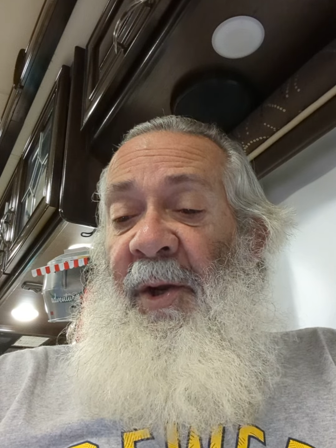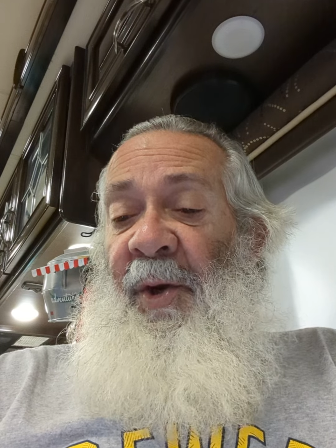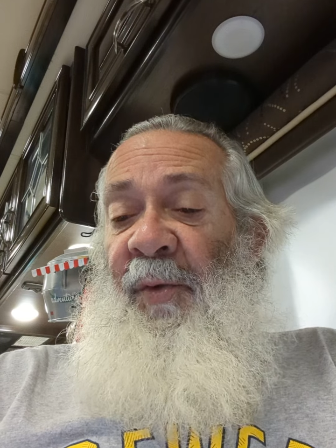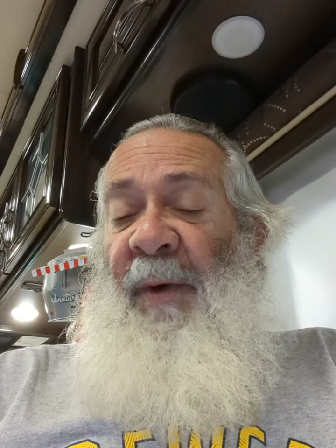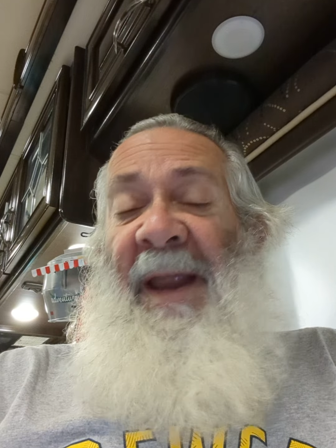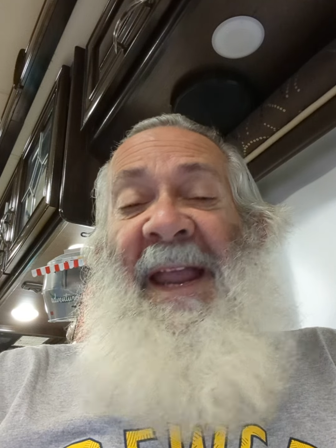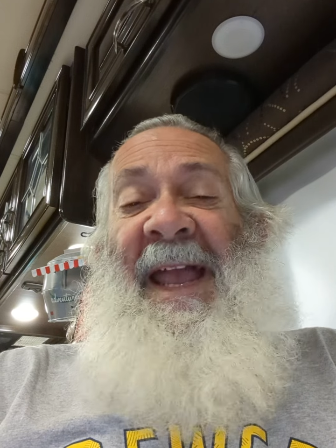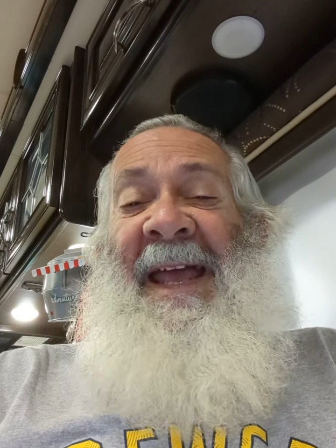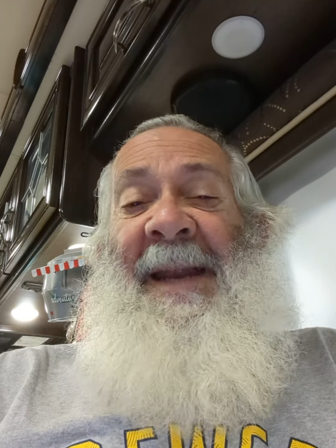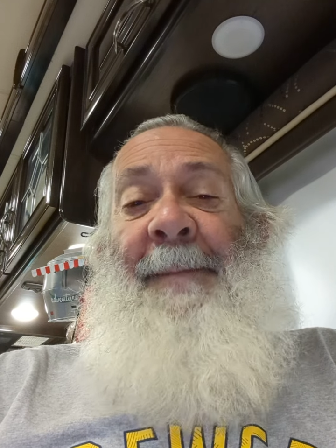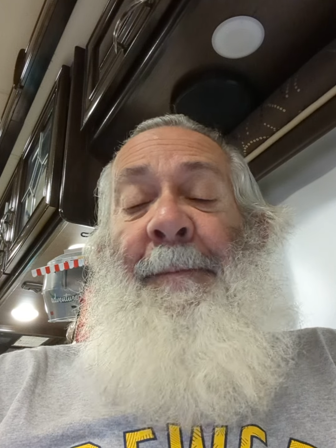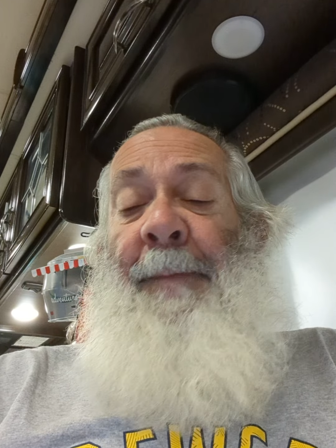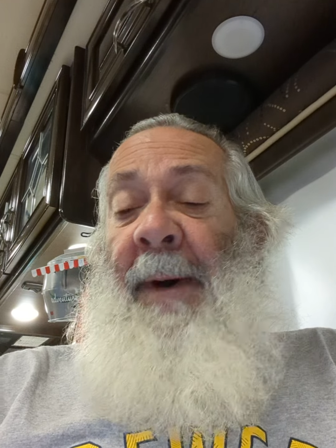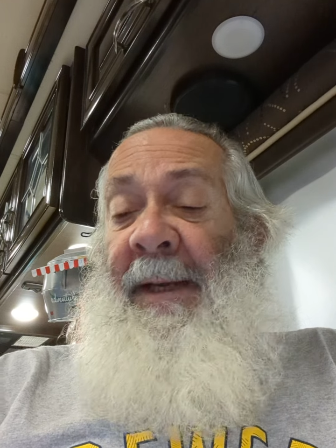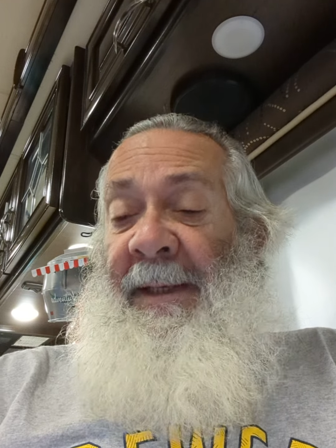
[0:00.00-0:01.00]
great and
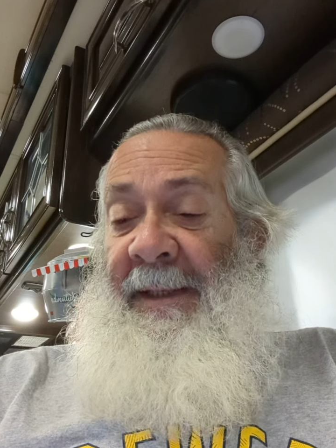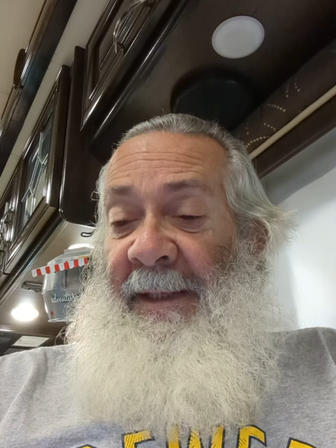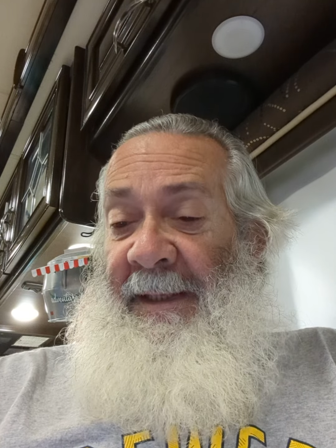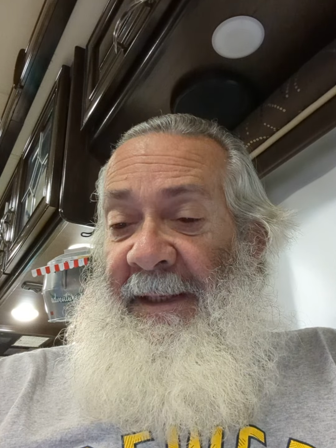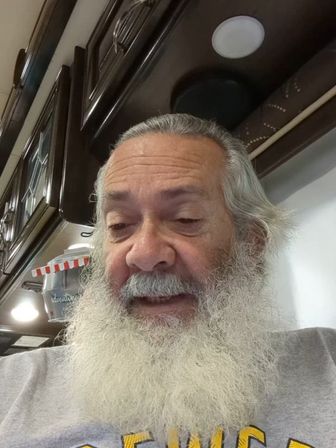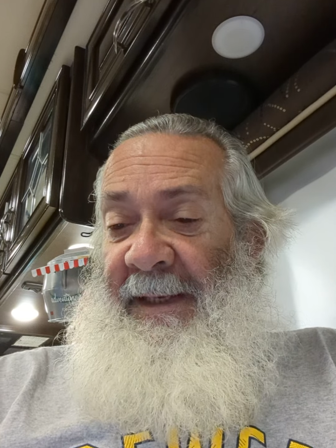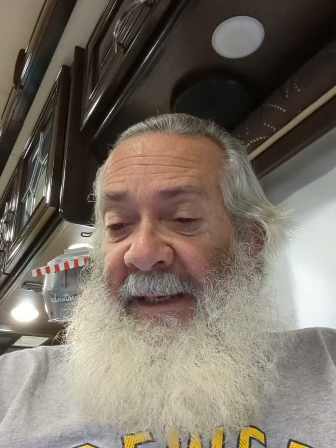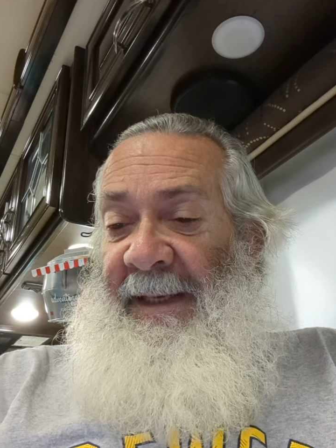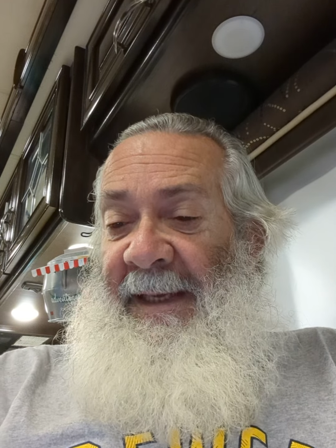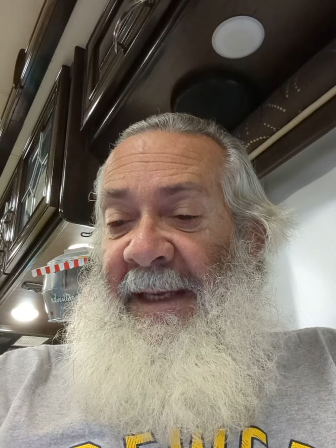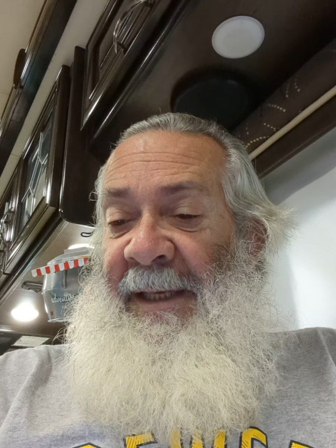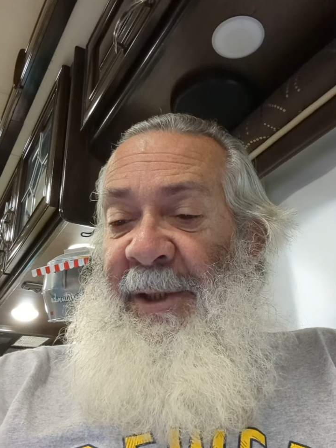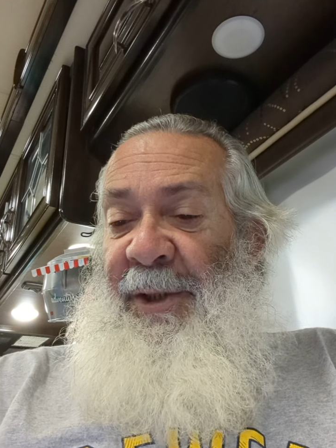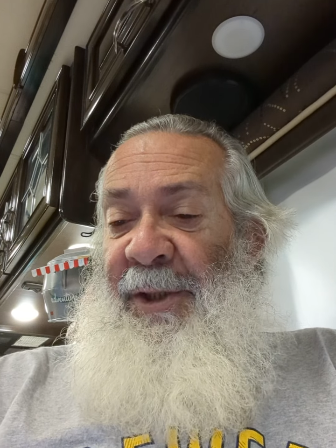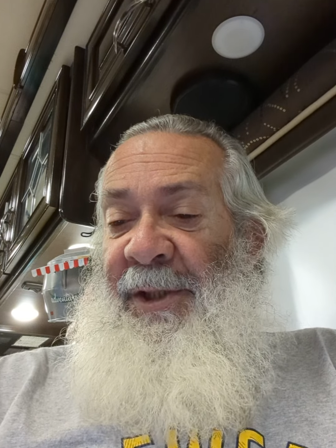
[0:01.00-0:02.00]
abundant
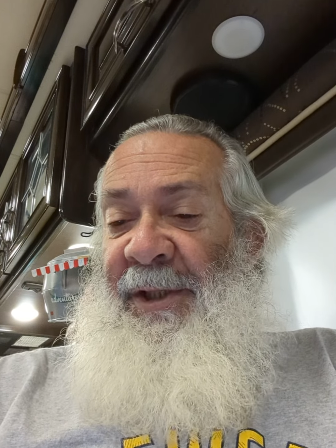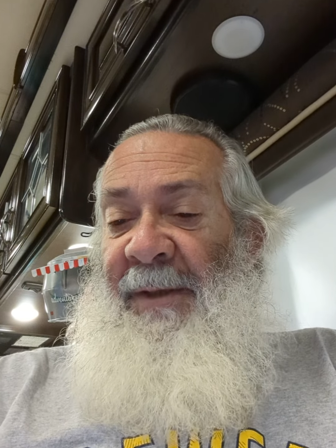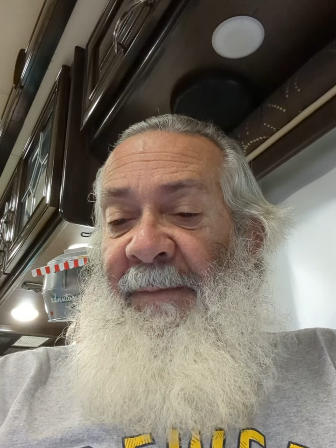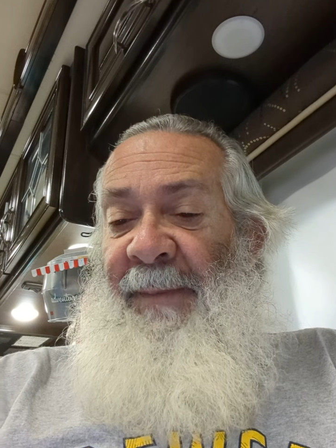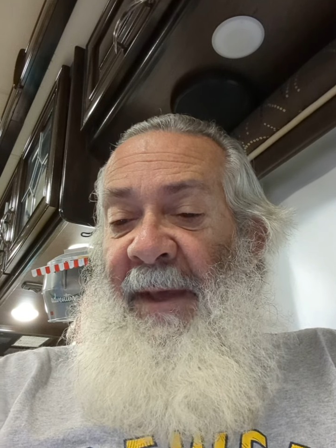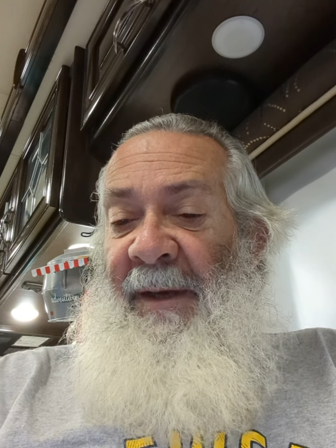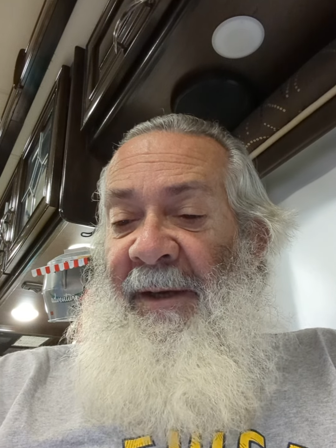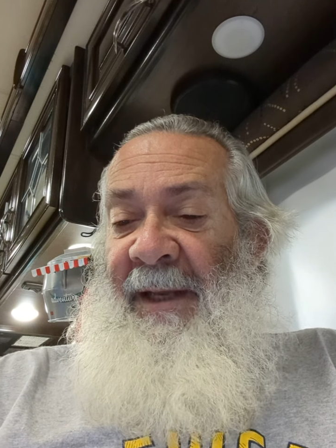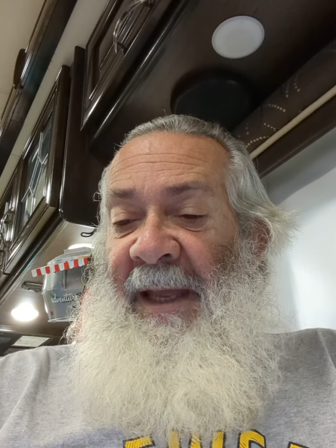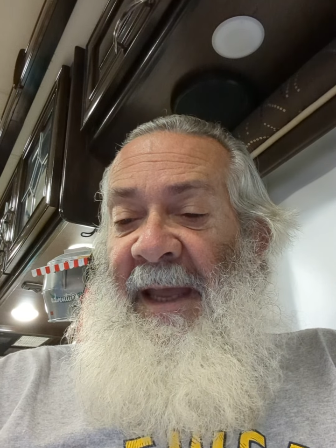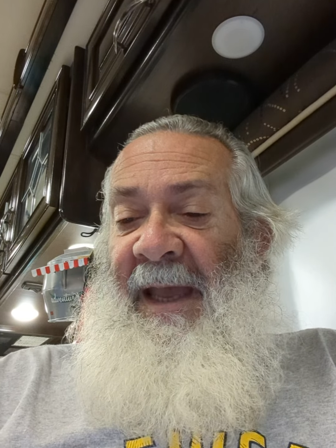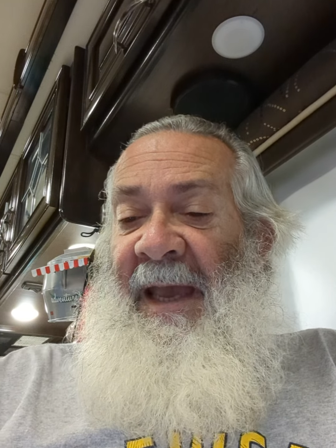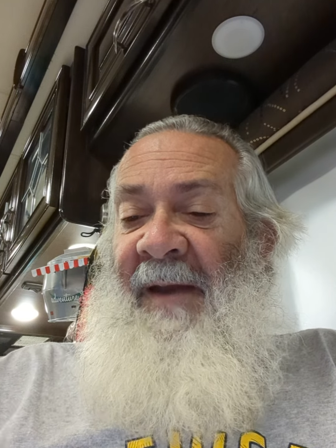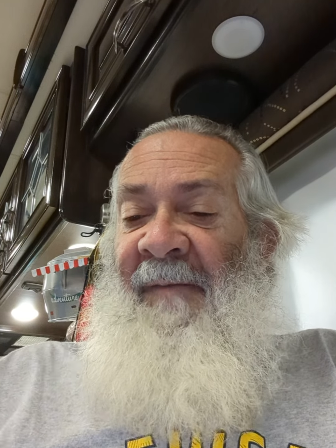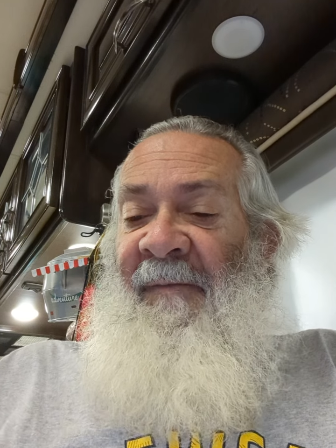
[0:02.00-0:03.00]
is your
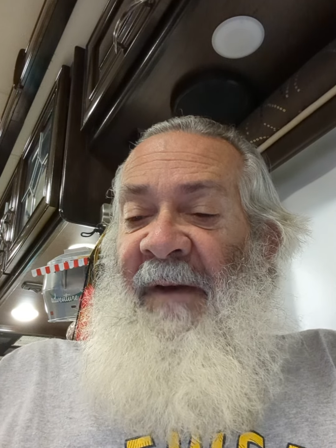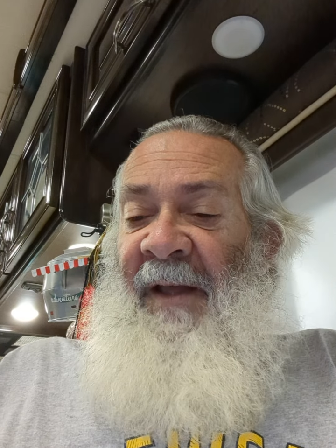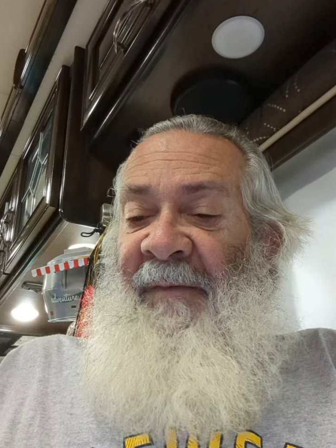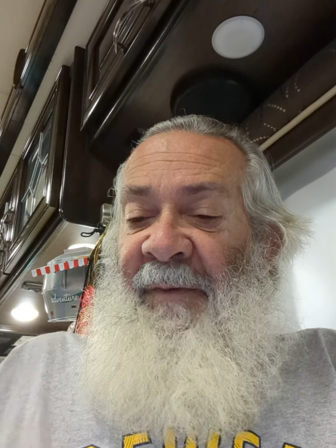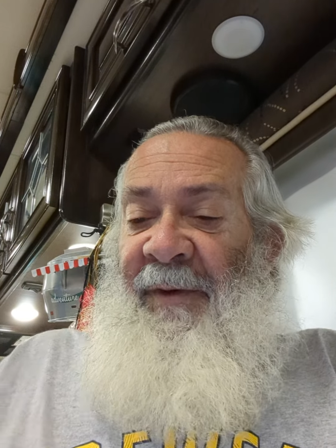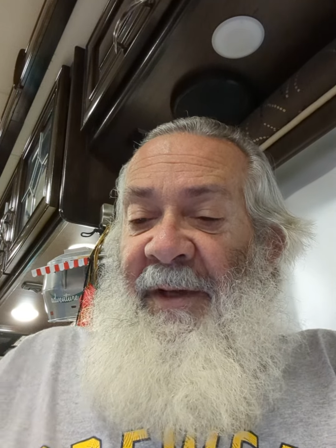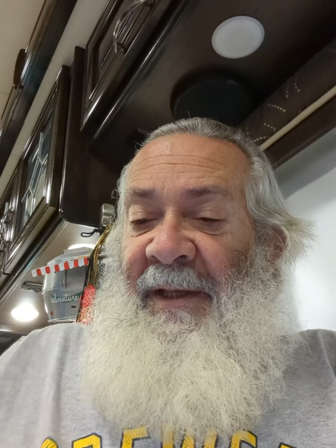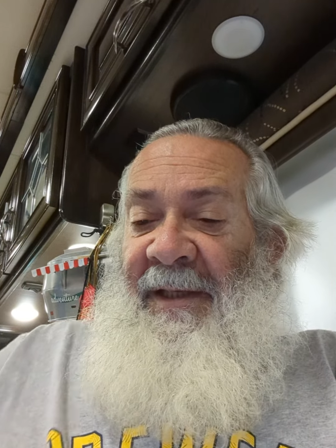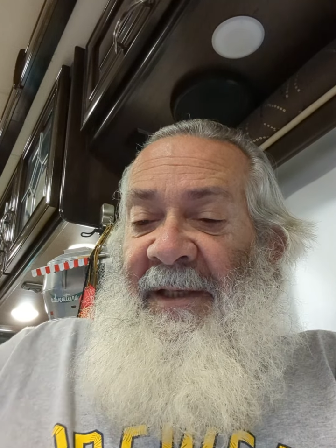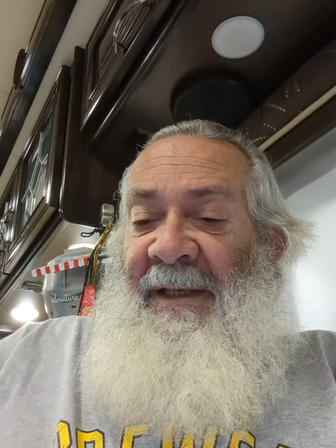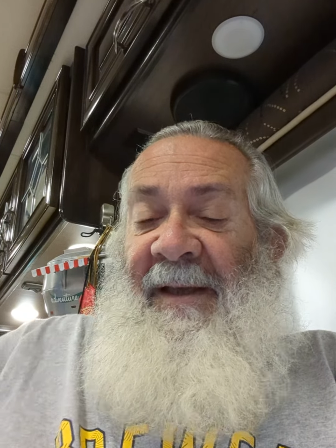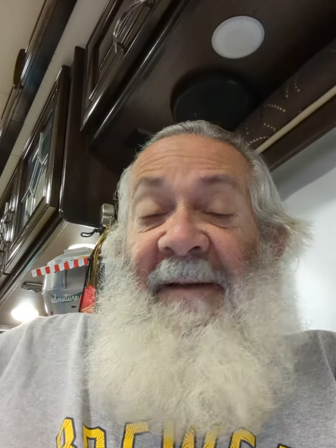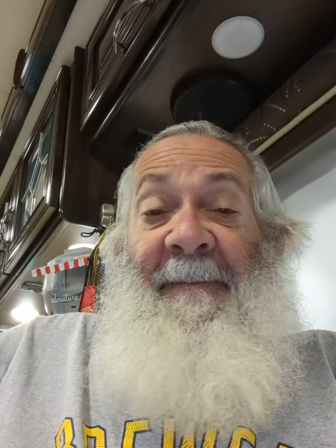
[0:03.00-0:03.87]
stability and faithfulness.